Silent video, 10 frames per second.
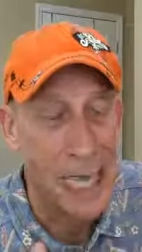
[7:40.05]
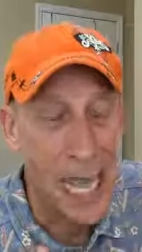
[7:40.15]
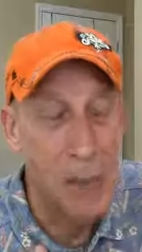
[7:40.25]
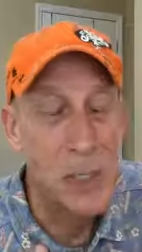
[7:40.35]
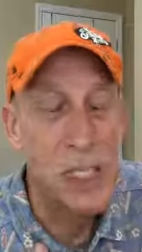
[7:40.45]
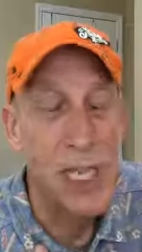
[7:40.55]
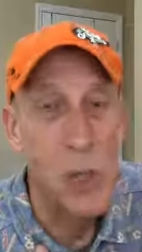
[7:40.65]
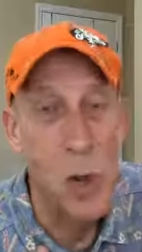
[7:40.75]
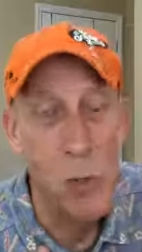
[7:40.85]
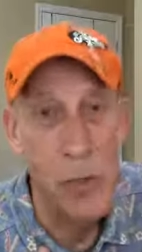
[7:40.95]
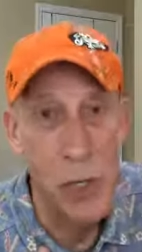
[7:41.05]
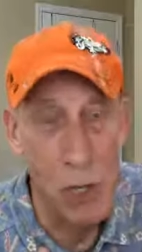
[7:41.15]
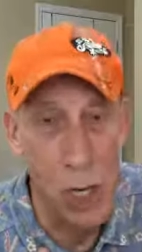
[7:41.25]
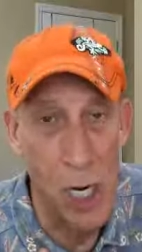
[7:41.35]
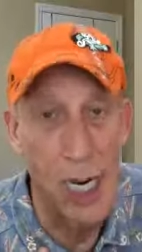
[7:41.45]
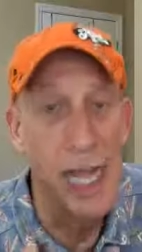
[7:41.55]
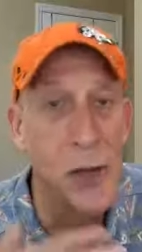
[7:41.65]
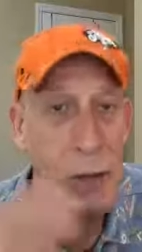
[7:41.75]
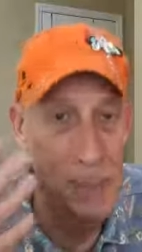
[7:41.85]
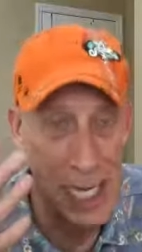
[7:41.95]
how much can you open your heart
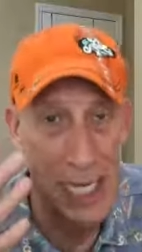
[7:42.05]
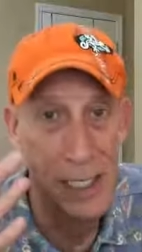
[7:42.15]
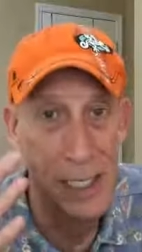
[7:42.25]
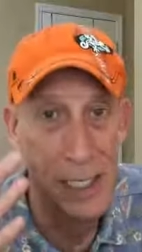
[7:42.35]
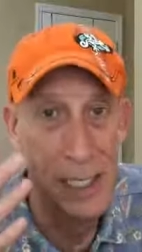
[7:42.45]
and your mind?